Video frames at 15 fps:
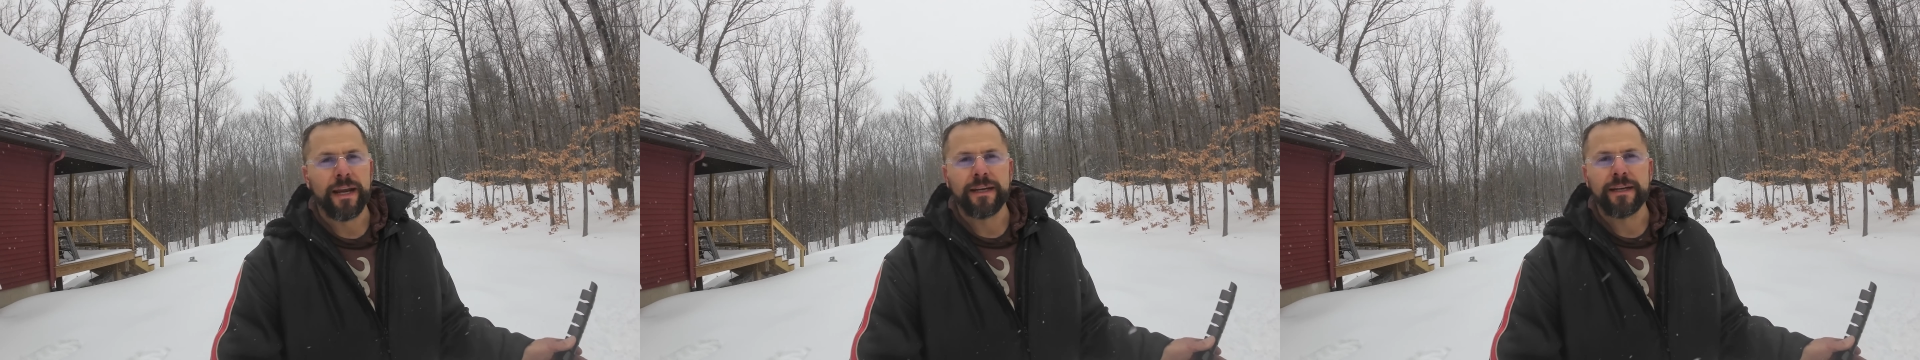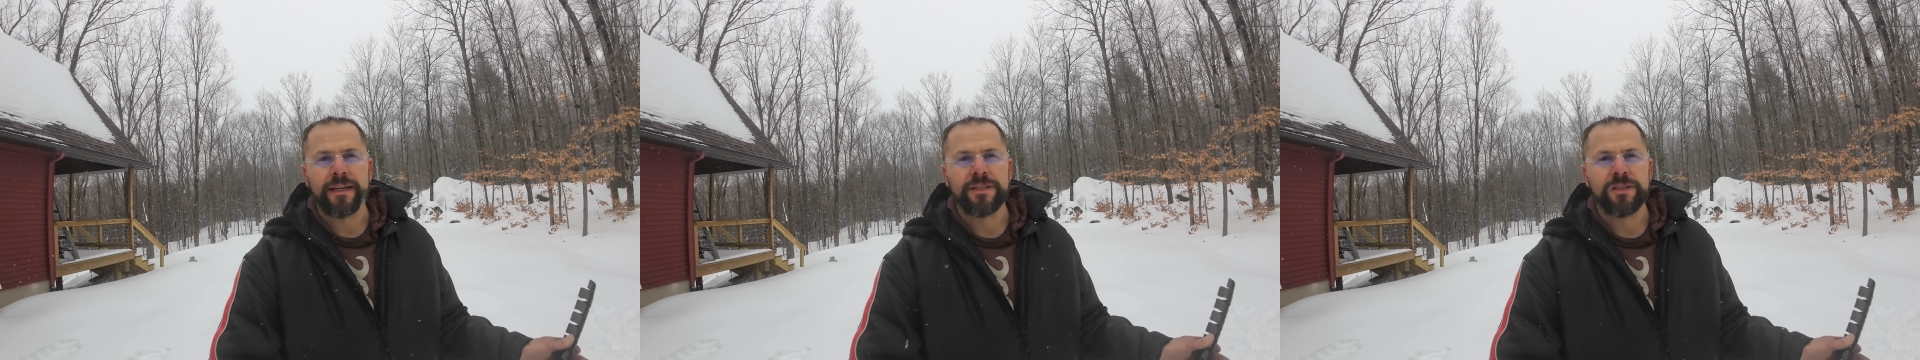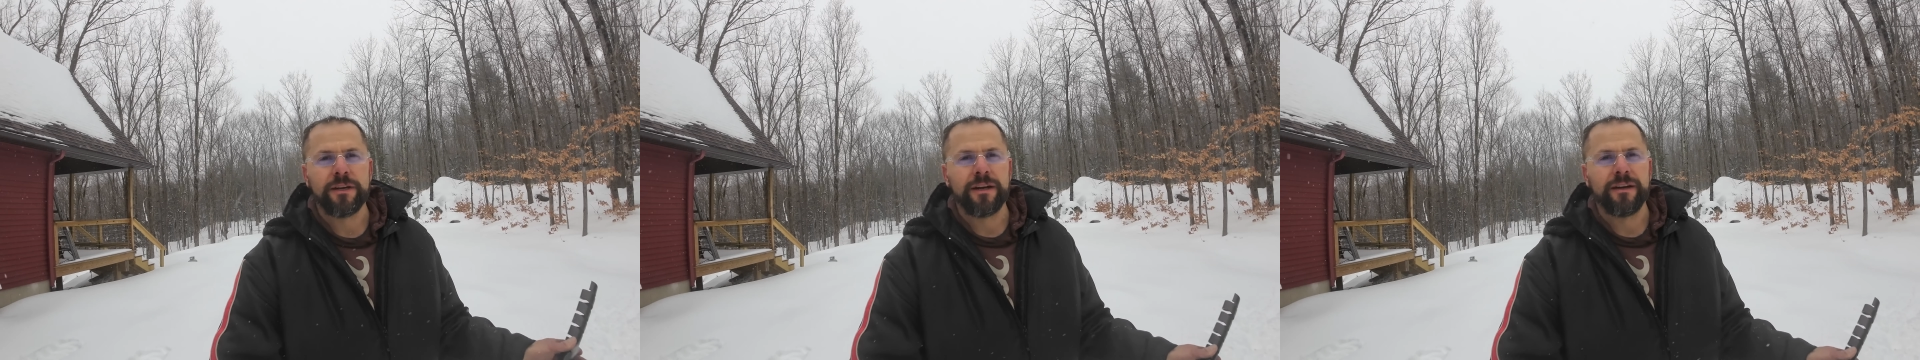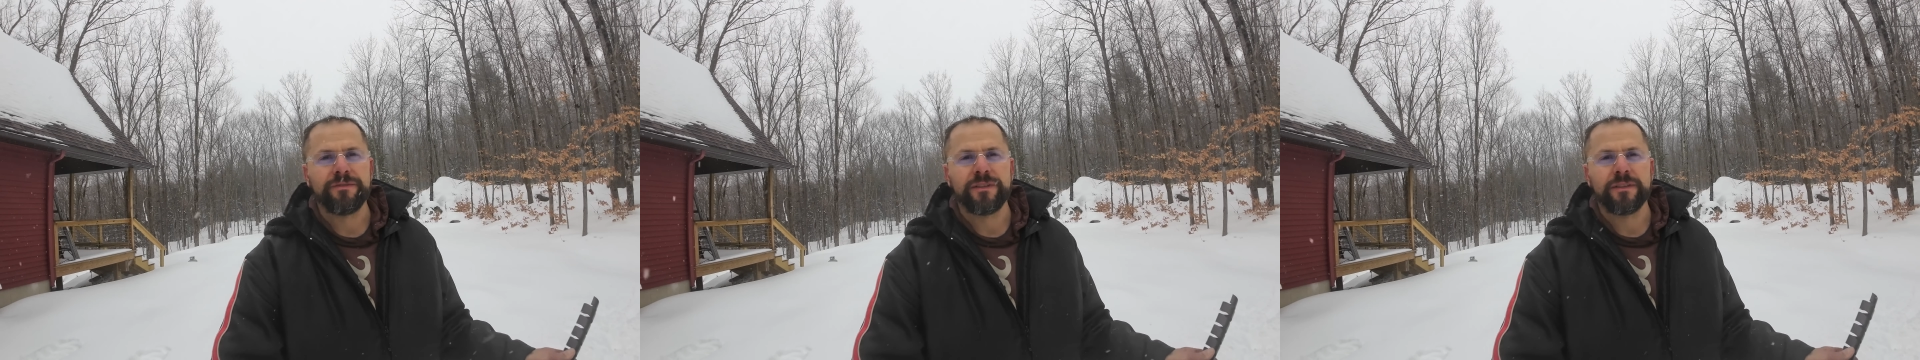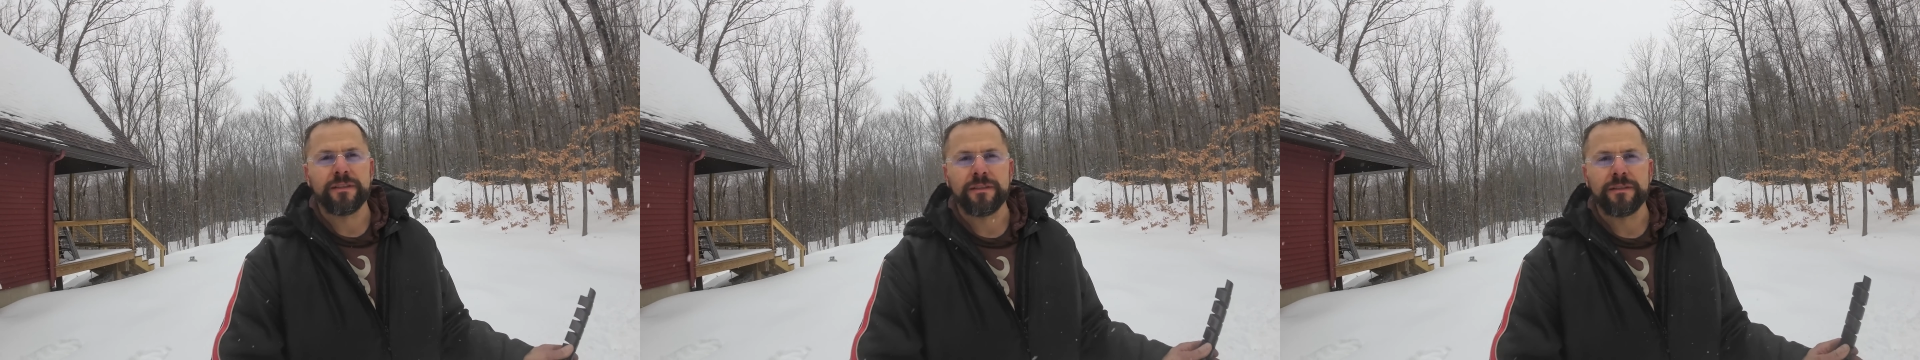And I shut off
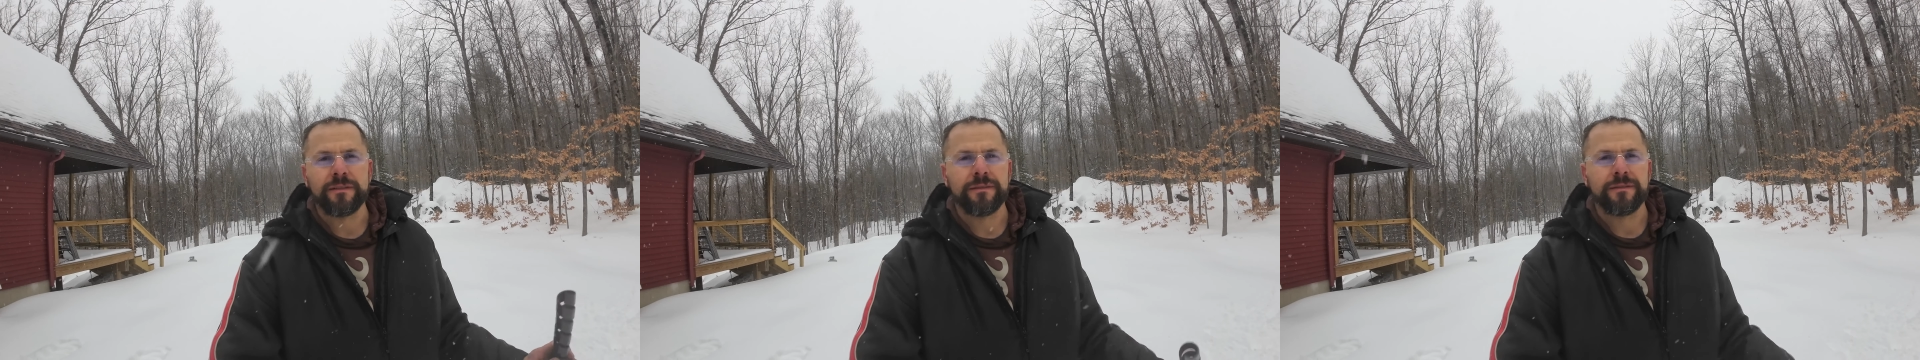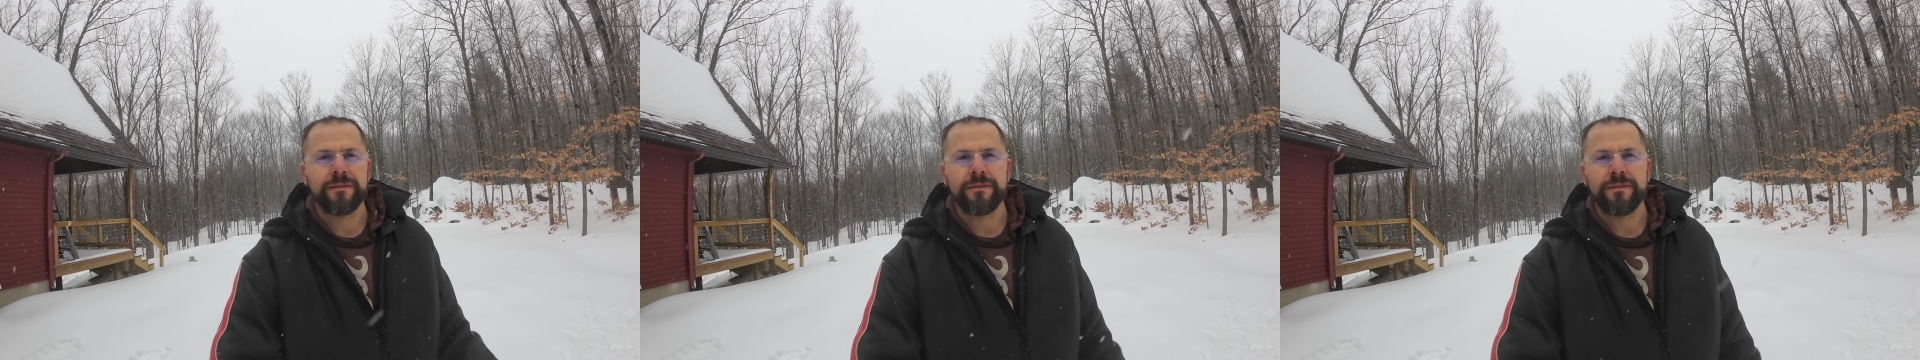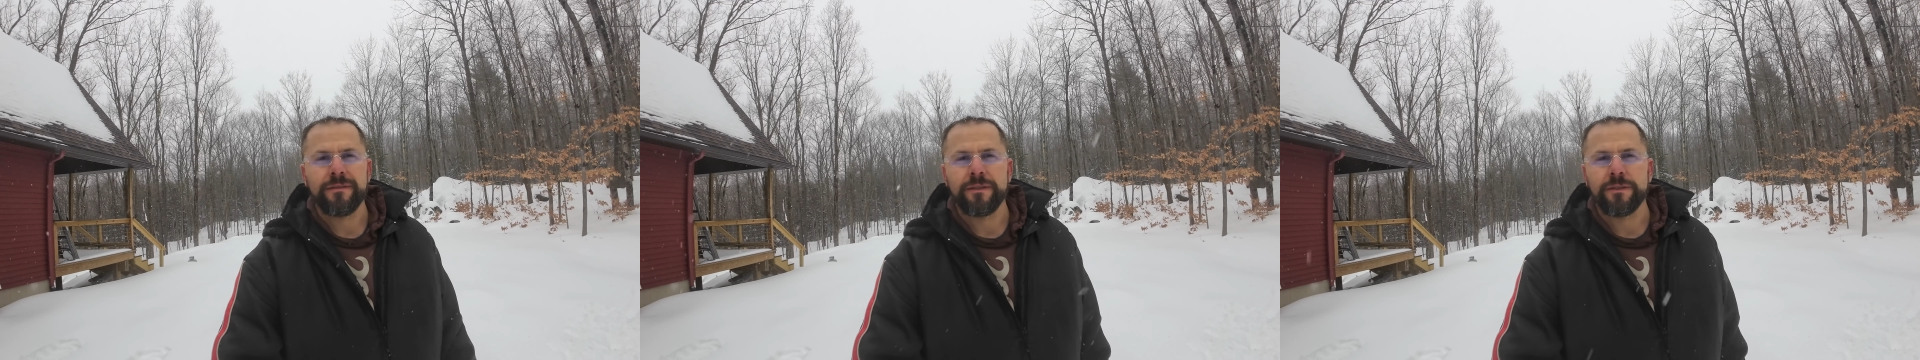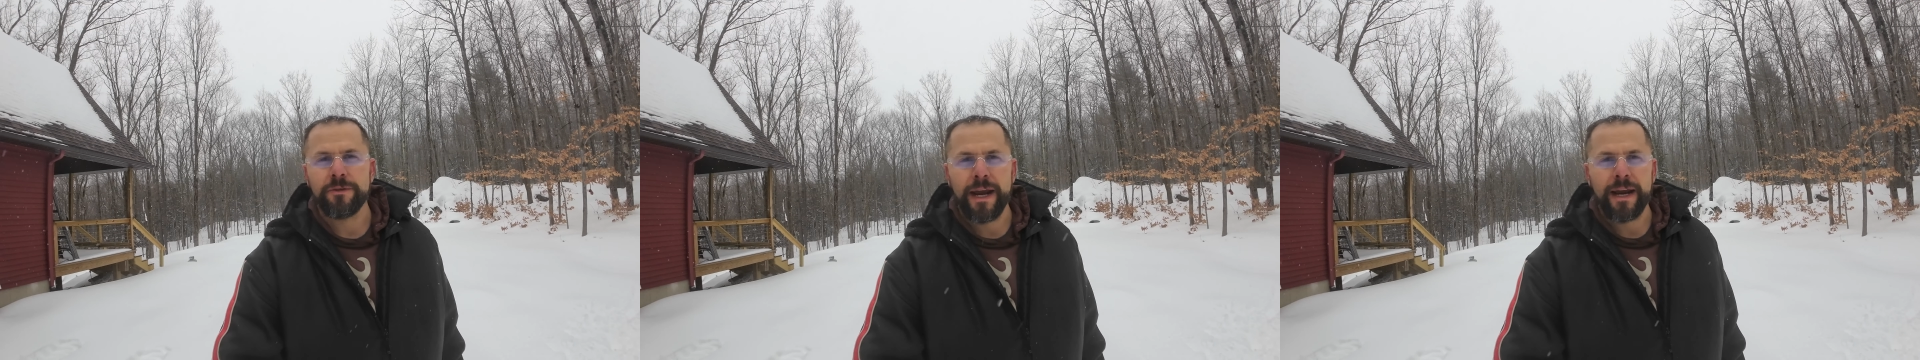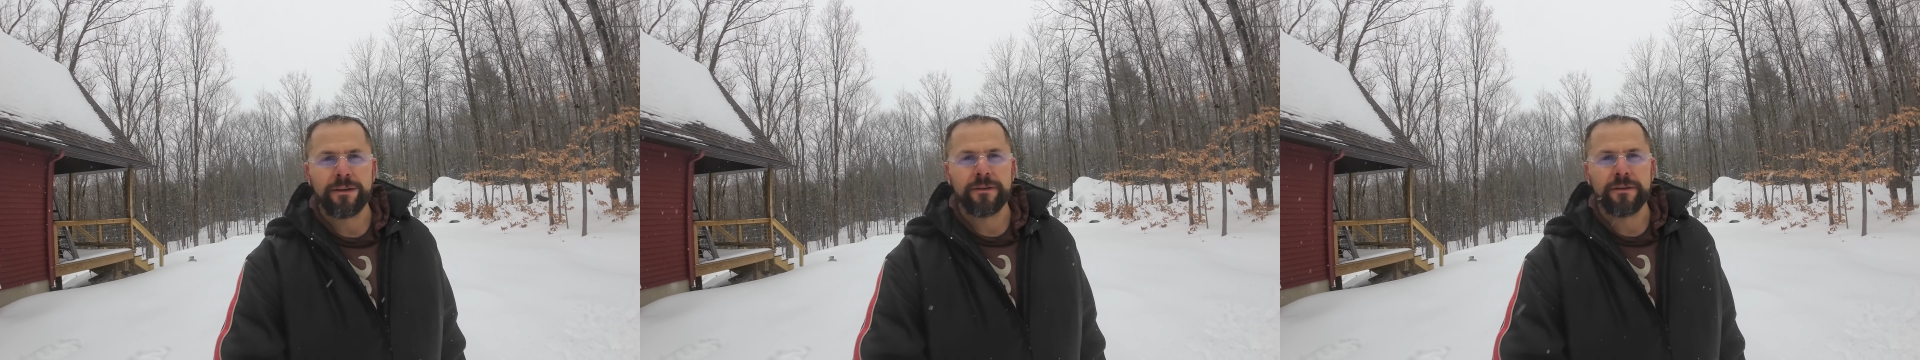the
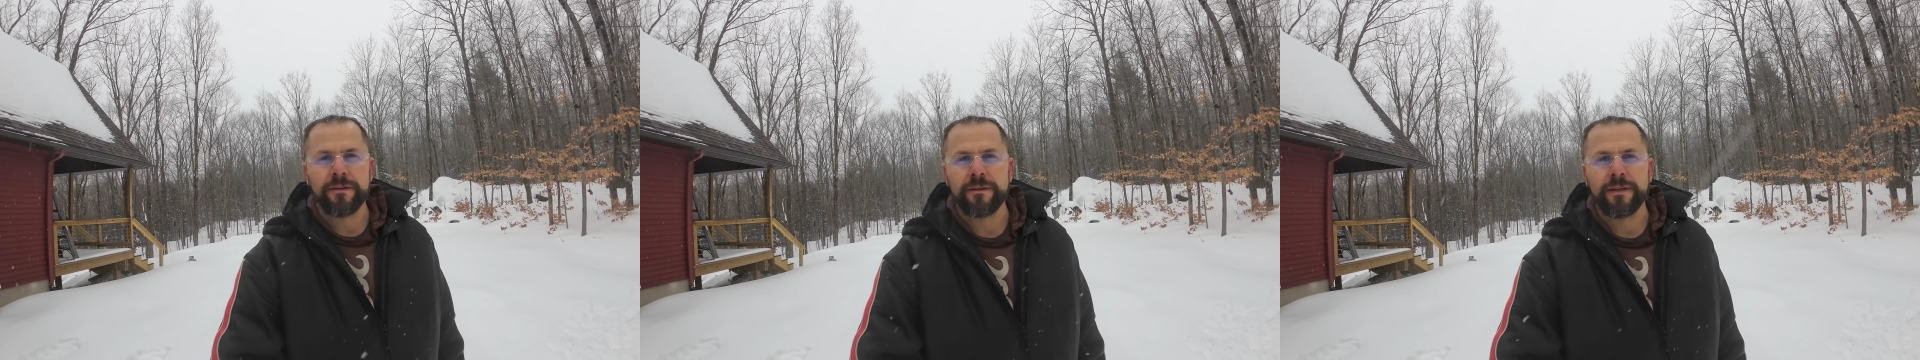tractor,